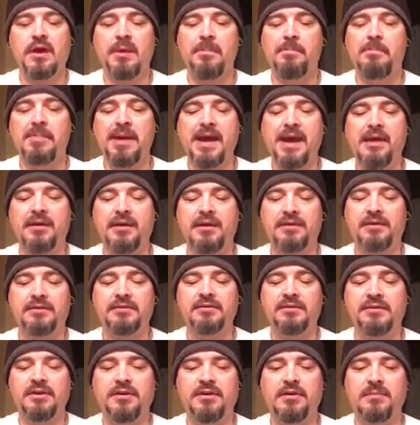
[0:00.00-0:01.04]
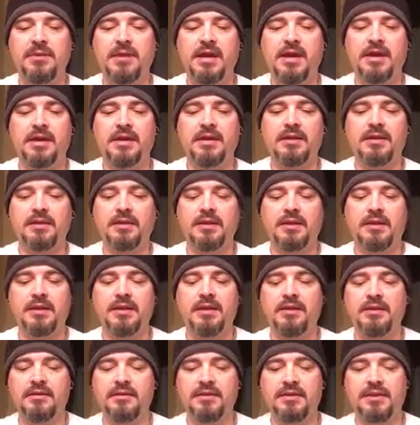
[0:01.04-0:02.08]
about it so I'm not going to get
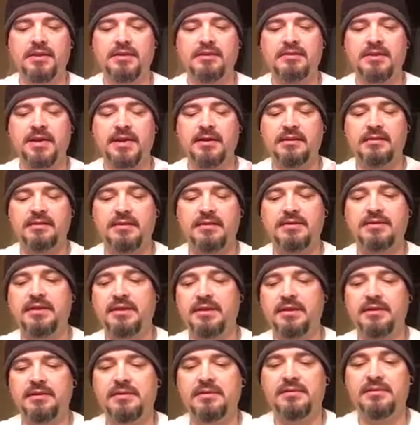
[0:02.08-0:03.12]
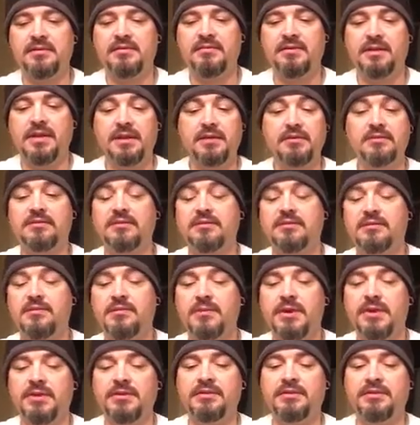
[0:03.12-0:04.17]
into the exact details of their
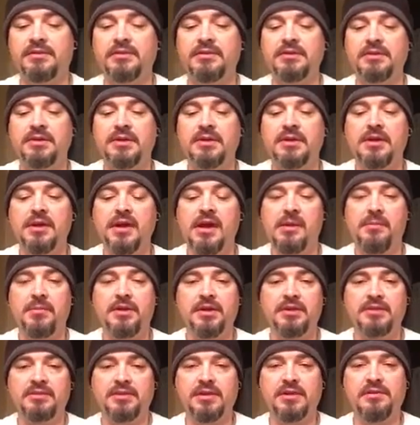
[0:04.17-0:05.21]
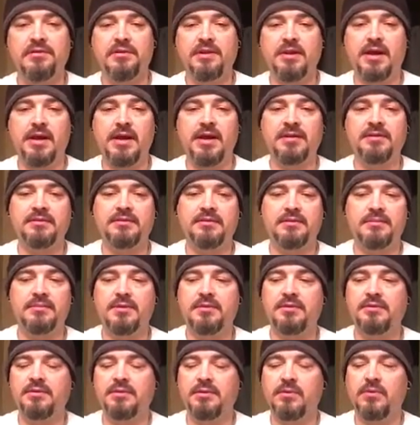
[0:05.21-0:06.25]
situation I'm going to generalize and the
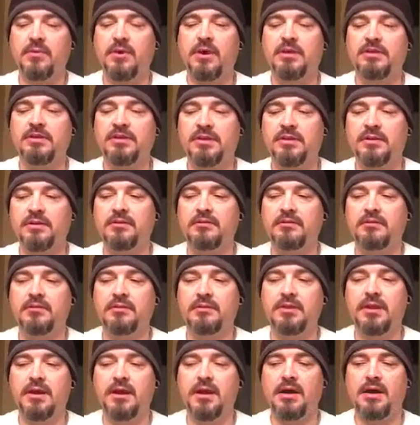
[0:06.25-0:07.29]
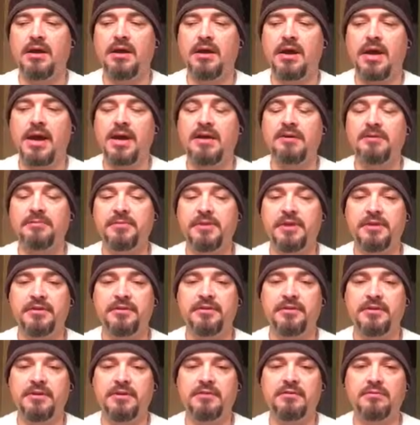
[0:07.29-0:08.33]
person watching that uh, asked me to
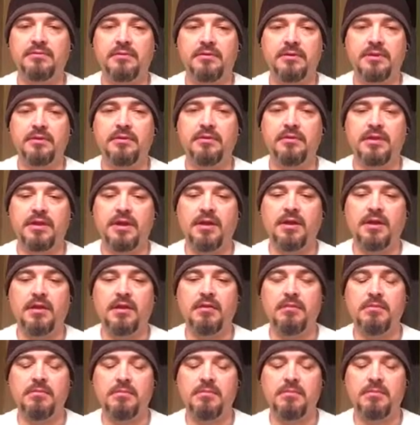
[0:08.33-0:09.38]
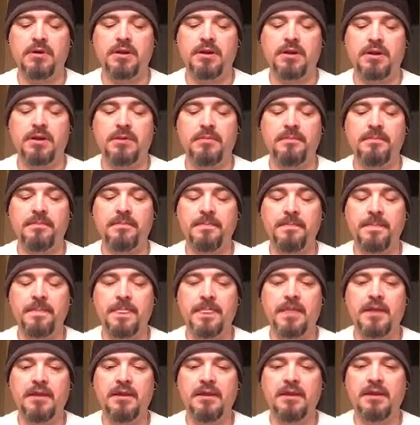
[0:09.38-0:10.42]
do this will know who they are but um,
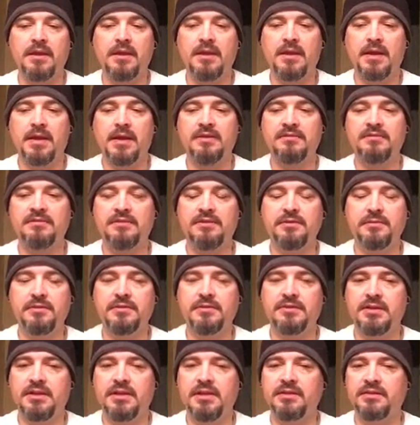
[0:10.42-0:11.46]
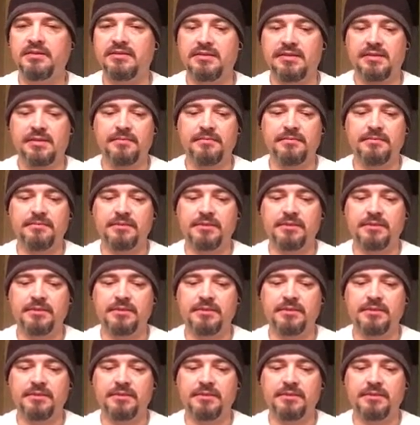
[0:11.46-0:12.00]
it has to do with jealousy